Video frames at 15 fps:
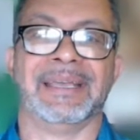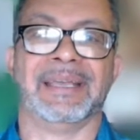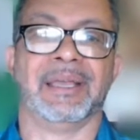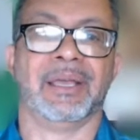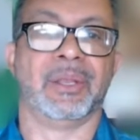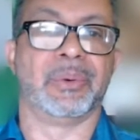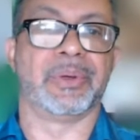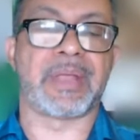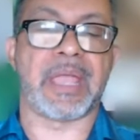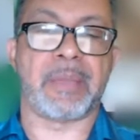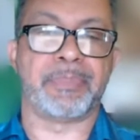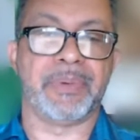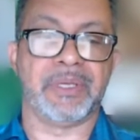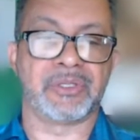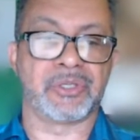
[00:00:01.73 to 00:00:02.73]
Hello and
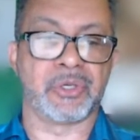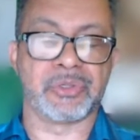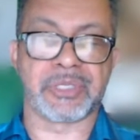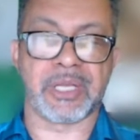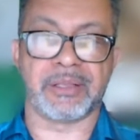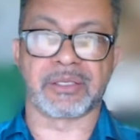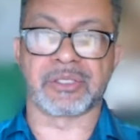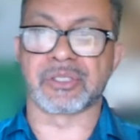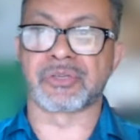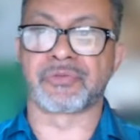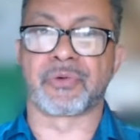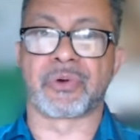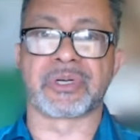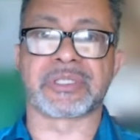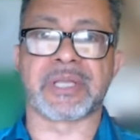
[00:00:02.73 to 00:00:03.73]
happy Tuesday. This is
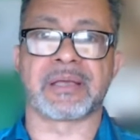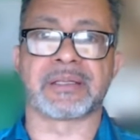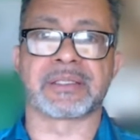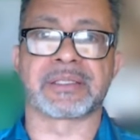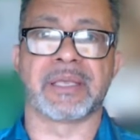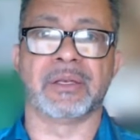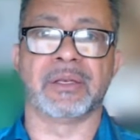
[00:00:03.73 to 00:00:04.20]
Forrest out in St.